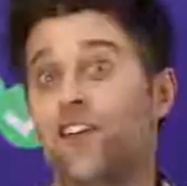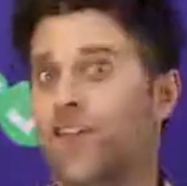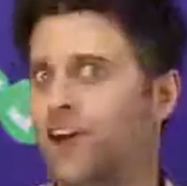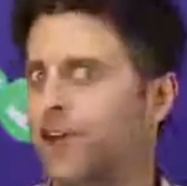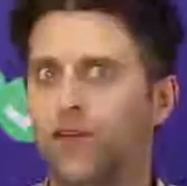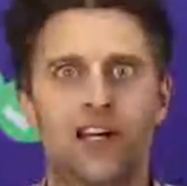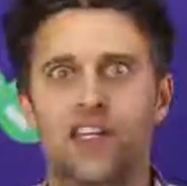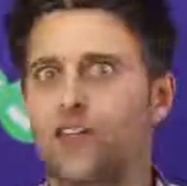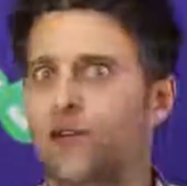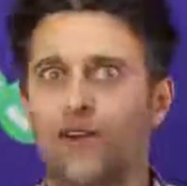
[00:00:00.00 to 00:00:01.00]
If I don't
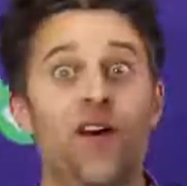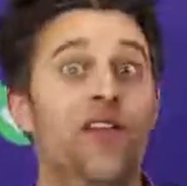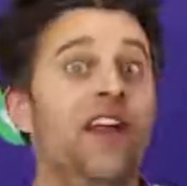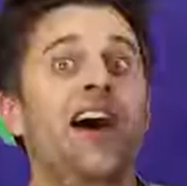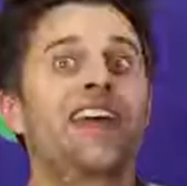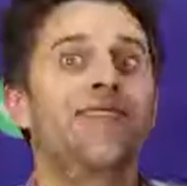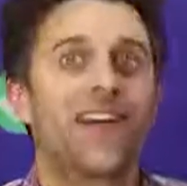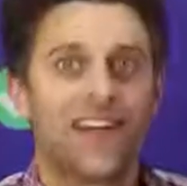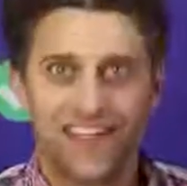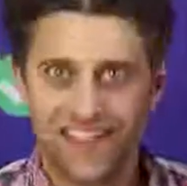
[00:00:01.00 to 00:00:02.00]
like you at all, then I am
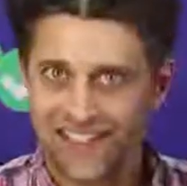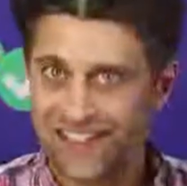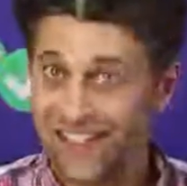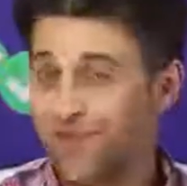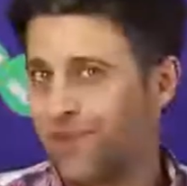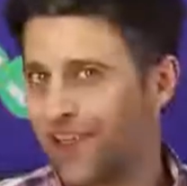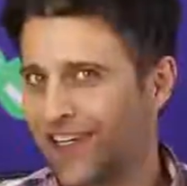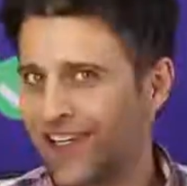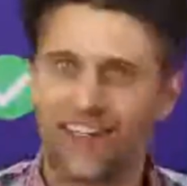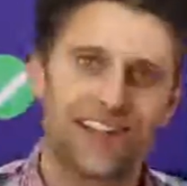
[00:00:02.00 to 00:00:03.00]

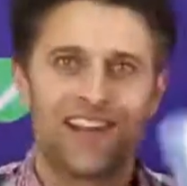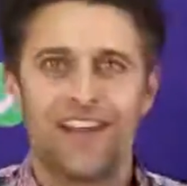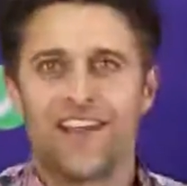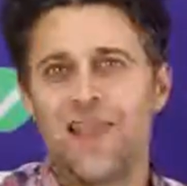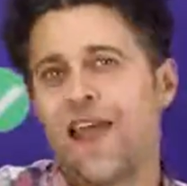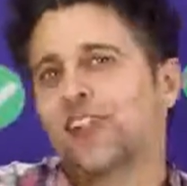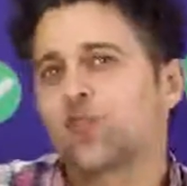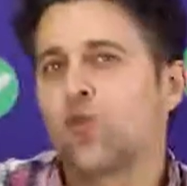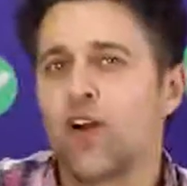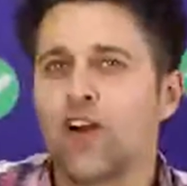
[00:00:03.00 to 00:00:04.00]
dissembling.
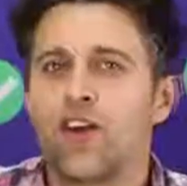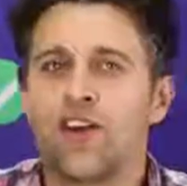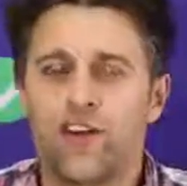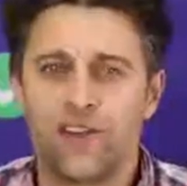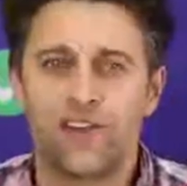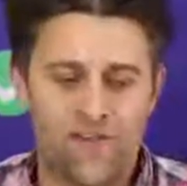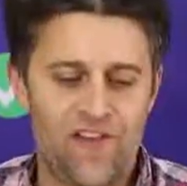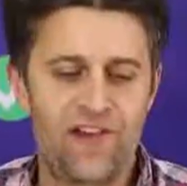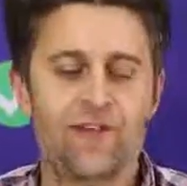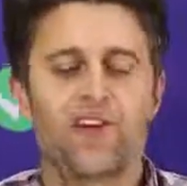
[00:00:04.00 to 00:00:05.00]
Next word is a
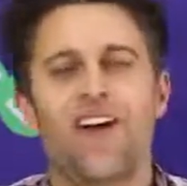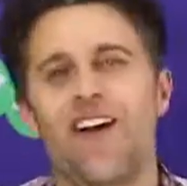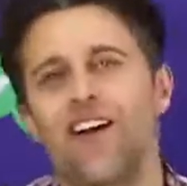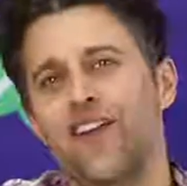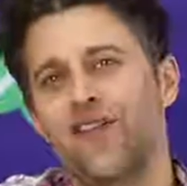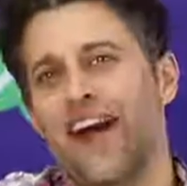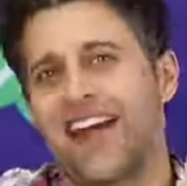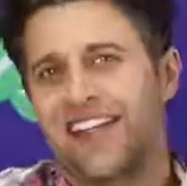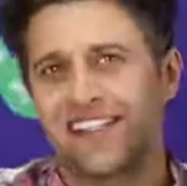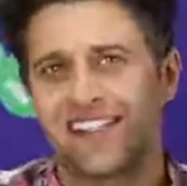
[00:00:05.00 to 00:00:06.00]
fun word,
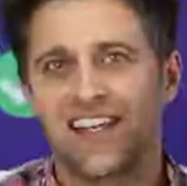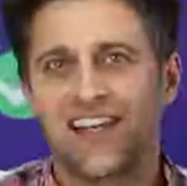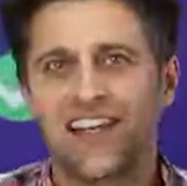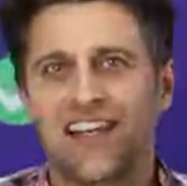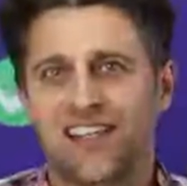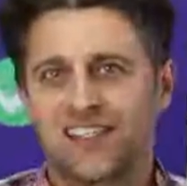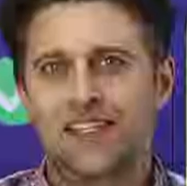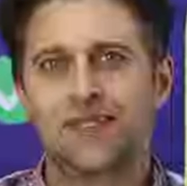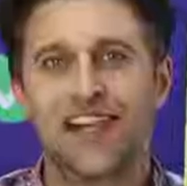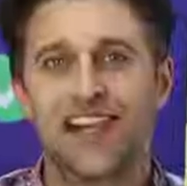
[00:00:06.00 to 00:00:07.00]
artifice. It
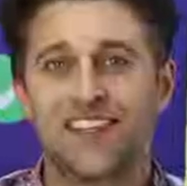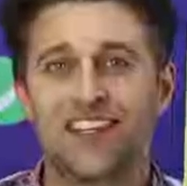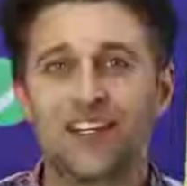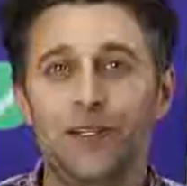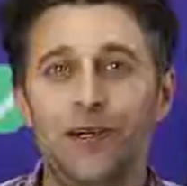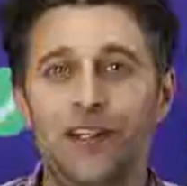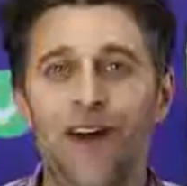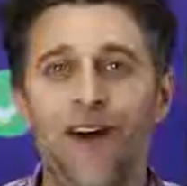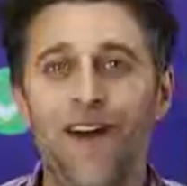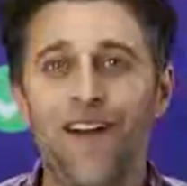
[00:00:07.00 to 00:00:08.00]
seems like it has something to do
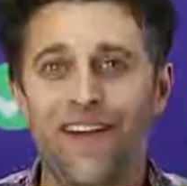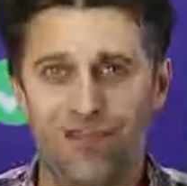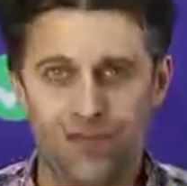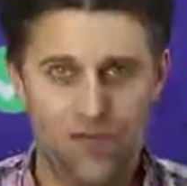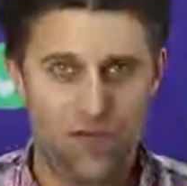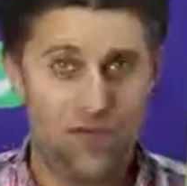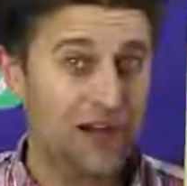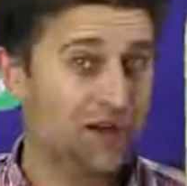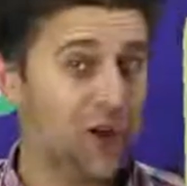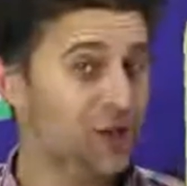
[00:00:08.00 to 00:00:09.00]
with art.
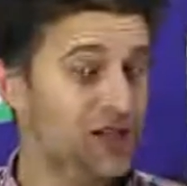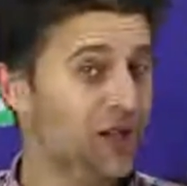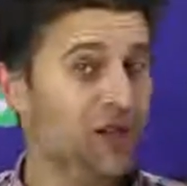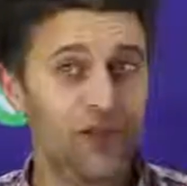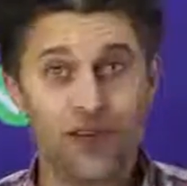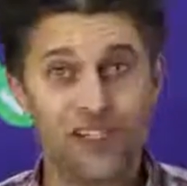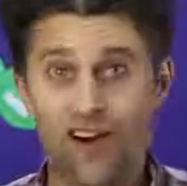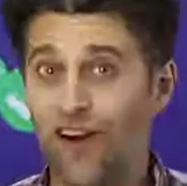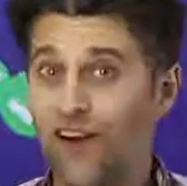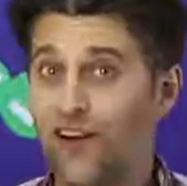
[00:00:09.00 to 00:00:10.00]
Van Gogh was known for his
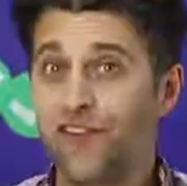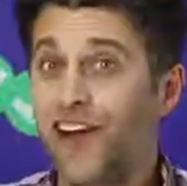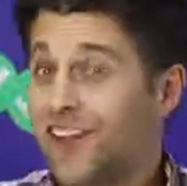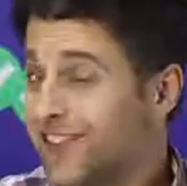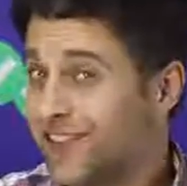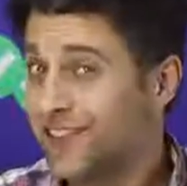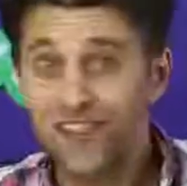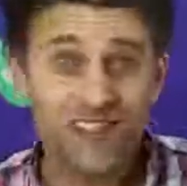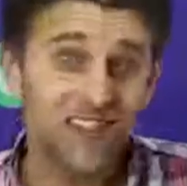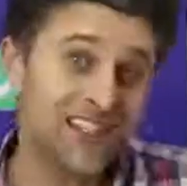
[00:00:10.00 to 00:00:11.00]
artifice?
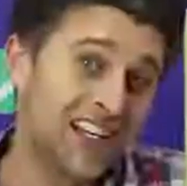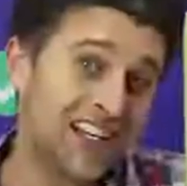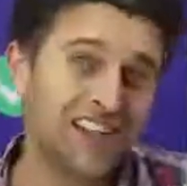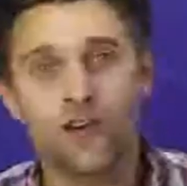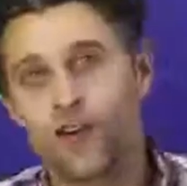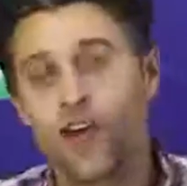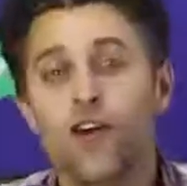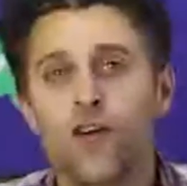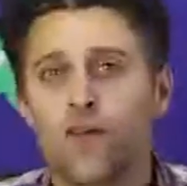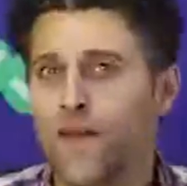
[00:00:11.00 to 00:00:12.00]
No, yeah.
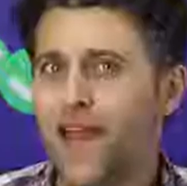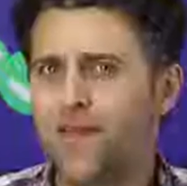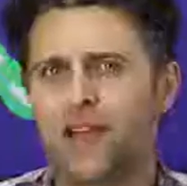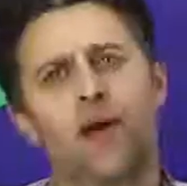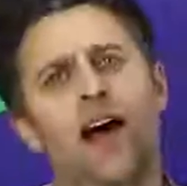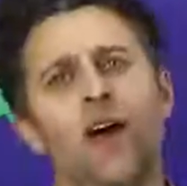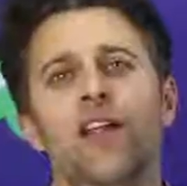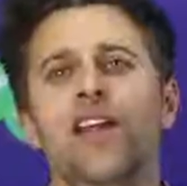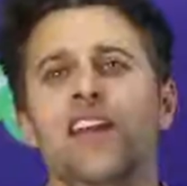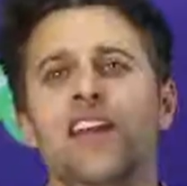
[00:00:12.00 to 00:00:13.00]
No, maybe.
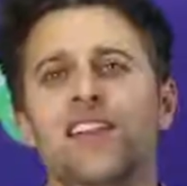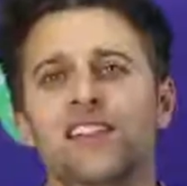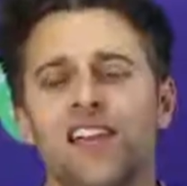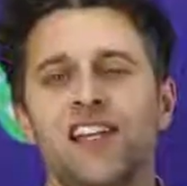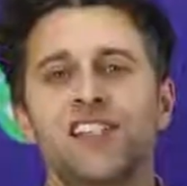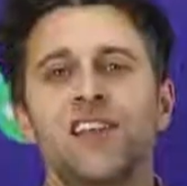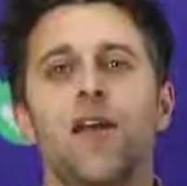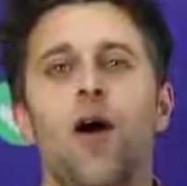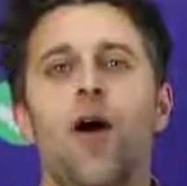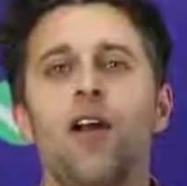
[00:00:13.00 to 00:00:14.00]
Well, in this case,
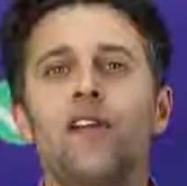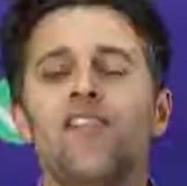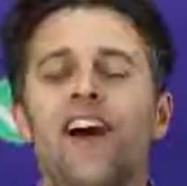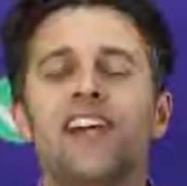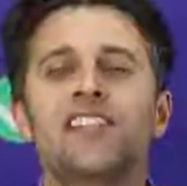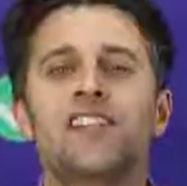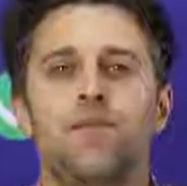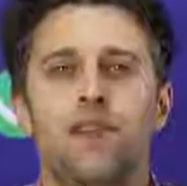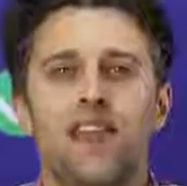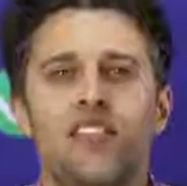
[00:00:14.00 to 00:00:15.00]
artifice
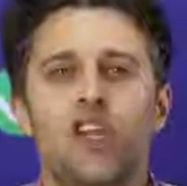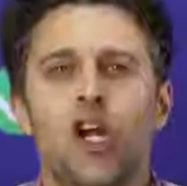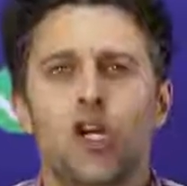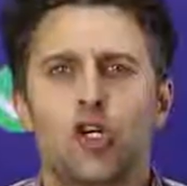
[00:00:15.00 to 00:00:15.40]
means